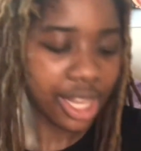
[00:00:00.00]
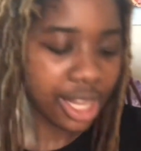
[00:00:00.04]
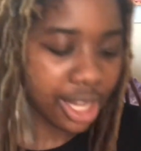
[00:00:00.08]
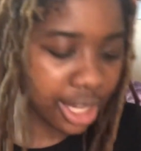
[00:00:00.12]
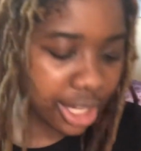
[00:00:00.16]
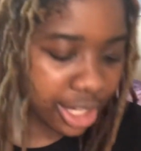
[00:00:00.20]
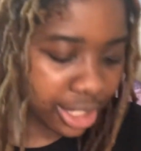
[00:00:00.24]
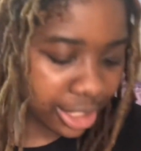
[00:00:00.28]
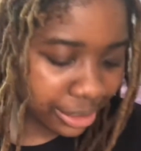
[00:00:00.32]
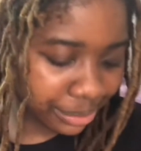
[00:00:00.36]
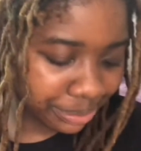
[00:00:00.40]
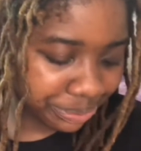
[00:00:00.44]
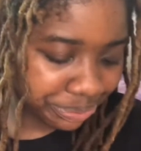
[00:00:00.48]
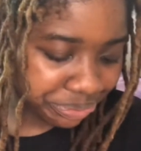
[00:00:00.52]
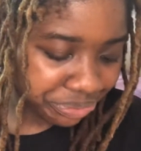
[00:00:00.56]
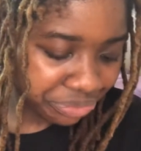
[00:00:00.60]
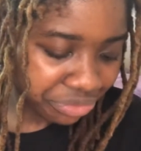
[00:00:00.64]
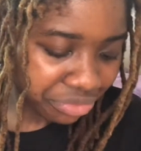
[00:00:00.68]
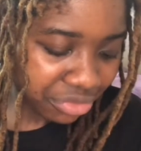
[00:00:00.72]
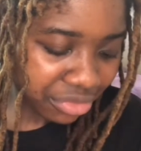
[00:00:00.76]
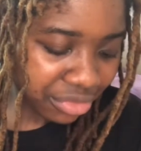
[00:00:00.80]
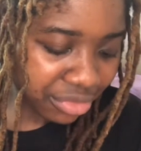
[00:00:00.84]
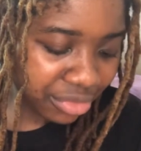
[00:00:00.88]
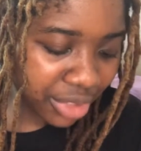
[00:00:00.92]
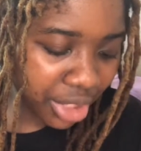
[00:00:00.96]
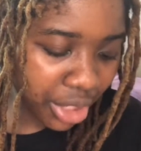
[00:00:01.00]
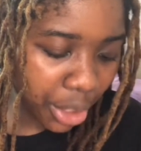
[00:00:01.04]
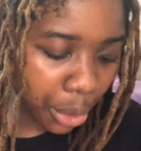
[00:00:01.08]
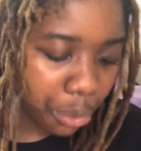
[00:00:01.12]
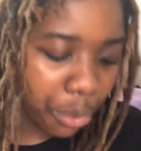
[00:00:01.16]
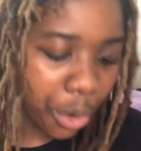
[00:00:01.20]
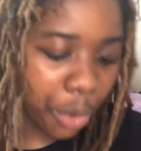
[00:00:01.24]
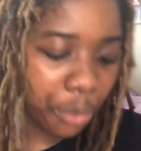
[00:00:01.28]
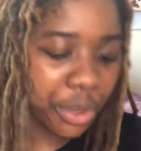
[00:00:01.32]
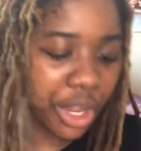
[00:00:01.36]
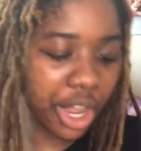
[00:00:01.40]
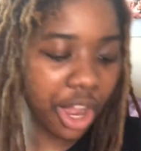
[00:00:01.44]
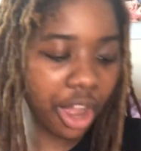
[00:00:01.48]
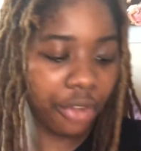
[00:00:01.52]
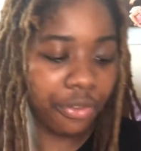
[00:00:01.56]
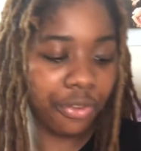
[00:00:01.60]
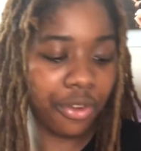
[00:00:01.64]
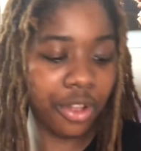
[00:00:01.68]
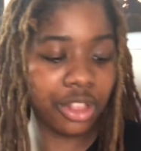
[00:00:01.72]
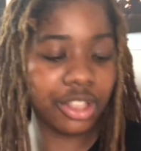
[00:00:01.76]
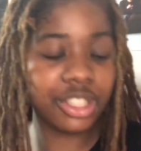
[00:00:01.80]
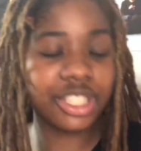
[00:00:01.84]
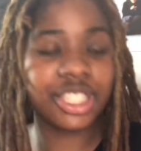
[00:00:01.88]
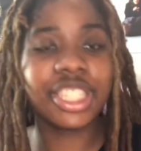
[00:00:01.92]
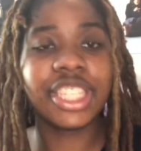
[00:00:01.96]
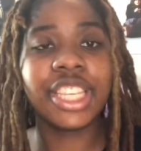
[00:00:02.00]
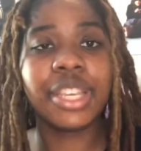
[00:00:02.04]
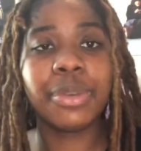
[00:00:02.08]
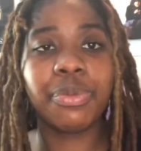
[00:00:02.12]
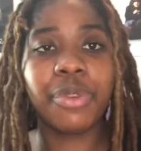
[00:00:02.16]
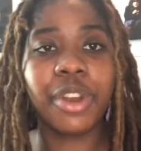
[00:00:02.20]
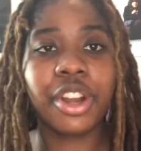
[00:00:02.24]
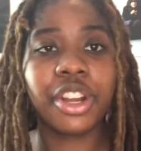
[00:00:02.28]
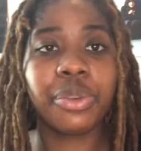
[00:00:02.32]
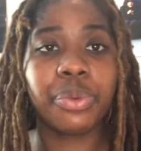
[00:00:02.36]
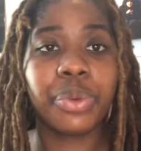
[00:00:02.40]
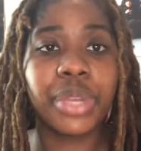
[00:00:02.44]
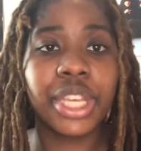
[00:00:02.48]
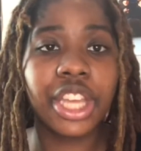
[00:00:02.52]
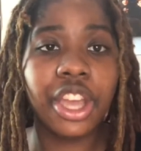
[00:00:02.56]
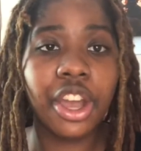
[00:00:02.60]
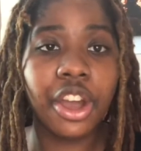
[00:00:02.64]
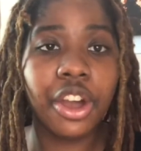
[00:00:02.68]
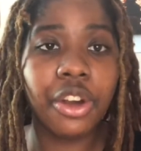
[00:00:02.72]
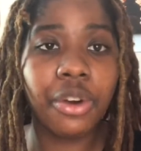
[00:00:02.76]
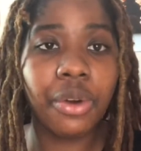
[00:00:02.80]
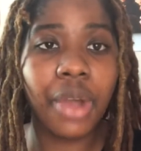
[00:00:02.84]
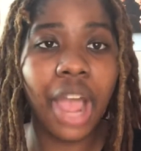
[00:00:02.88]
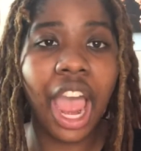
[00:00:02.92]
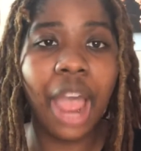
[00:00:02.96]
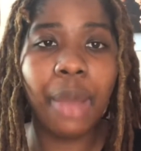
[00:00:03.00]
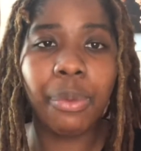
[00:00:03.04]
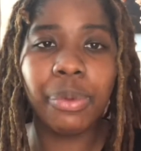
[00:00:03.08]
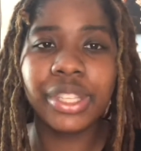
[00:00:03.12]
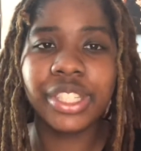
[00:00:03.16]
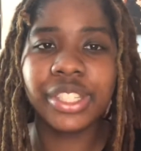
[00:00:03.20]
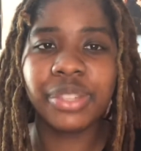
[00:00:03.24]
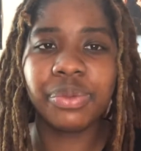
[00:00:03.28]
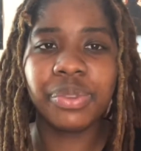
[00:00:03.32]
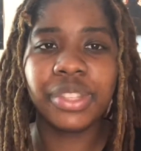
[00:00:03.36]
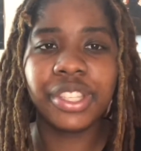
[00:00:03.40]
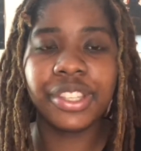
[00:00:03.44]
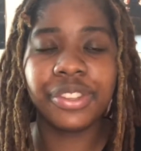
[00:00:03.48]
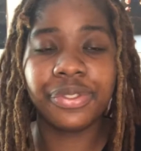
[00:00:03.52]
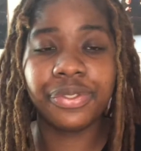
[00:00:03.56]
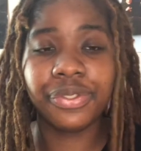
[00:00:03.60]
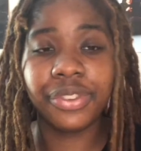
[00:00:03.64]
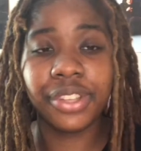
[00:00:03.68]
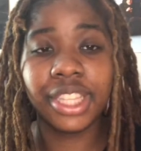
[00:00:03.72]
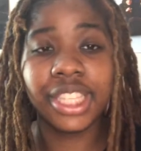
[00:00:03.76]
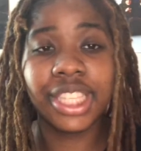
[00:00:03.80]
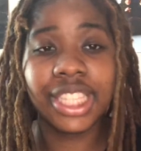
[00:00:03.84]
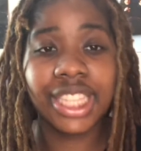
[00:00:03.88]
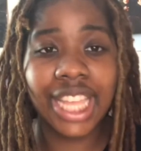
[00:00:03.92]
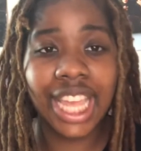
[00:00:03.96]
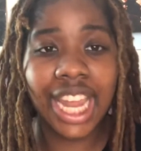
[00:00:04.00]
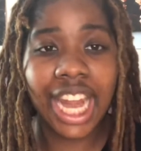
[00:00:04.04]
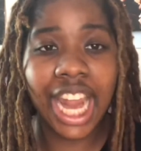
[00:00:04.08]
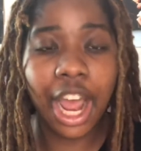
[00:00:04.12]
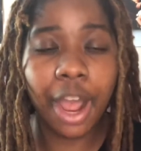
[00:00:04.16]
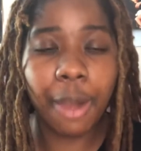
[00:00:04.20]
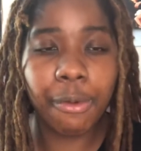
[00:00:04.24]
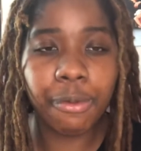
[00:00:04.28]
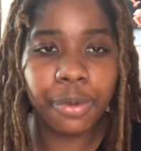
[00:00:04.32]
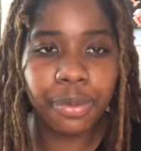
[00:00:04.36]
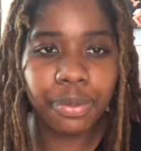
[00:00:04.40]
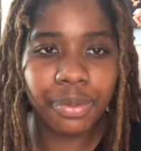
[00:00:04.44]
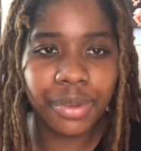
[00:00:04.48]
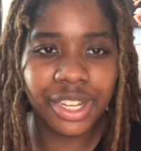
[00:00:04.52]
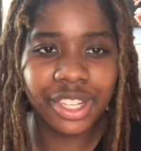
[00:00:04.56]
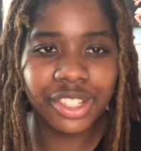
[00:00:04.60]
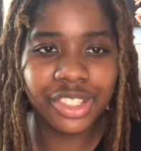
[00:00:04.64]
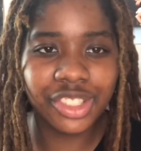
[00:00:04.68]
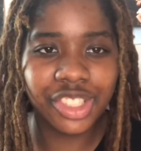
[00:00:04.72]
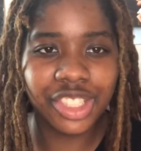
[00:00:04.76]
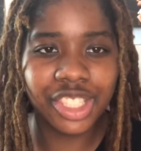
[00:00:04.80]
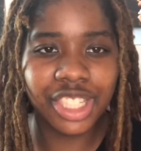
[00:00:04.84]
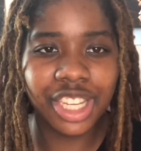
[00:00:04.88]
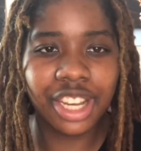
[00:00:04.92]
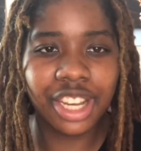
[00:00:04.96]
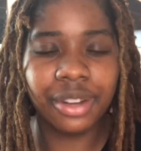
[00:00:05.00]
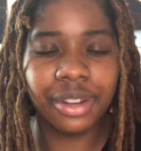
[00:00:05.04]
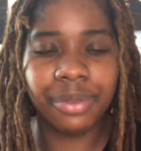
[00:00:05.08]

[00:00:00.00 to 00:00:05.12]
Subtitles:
When We All Fall Asleep, Where Do We Go? I wasn't really feeling that album much.